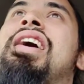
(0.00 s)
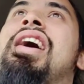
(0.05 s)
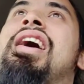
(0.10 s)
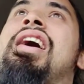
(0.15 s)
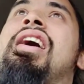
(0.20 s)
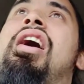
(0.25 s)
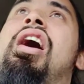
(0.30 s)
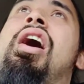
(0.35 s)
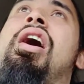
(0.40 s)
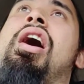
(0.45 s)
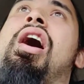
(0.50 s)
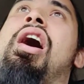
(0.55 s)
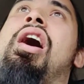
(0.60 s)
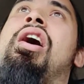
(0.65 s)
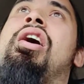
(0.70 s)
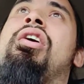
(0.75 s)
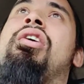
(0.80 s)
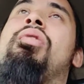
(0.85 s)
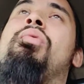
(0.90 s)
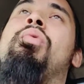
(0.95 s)

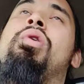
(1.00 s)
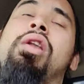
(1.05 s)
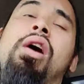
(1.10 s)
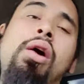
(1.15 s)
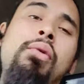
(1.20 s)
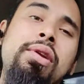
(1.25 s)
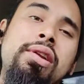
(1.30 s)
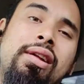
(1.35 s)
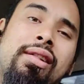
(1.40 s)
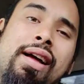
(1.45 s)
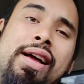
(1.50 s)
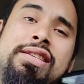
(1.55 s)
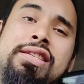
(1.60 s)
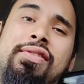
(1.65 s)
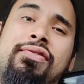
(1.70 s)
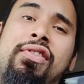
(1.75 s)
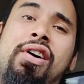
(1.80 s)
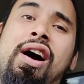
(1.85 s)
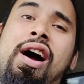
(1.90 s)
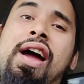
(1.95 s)
are what I would
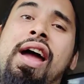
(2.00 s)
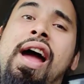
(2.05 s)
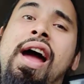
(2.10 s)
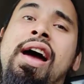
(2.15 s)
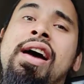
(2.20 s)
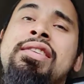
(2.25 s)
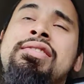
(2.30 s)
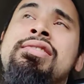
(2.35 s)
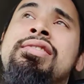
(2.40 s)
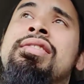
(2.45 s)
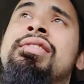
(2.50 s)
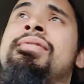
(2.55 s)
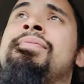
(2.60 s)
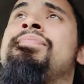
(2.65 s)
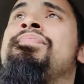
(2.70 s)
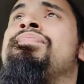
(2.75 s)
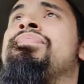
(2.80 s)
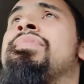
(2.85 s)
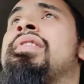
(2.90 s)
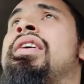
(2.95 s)
classify as
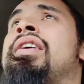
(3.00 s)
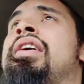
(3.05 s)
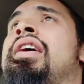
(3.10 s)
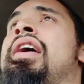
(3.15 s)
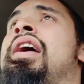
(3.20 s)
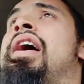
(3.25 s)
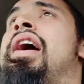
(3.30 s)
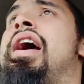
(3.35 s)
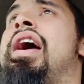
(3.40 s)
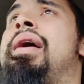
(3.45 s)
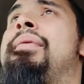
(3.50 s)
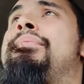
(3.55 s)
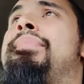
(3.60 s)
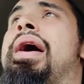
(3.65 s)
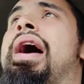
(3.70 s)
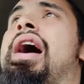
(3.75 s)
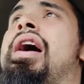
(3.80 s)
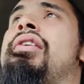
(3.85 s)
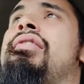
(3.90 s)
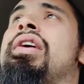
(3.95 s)

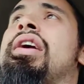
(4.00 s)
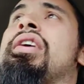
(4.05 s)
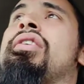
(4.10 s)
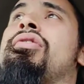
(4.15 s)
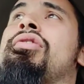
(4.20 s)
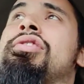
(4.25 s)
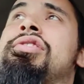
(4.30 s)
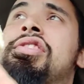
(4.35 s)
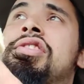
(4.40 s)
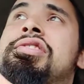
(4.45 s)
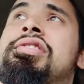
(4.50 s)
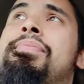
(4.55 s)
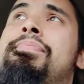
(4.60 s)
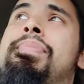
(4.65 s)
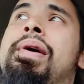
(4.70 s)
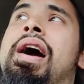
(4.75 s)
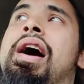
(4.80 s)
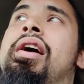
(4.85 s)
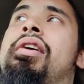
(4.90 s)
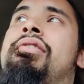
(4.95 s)
empowering or
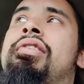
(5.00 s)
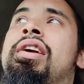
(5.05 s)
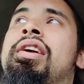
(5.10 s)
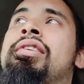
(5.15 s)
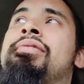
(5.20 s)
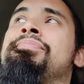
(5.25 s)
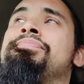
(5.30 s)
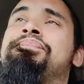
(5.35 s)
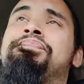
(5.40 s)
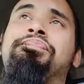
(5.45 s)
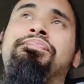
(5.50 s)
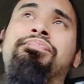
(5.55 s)
disempowering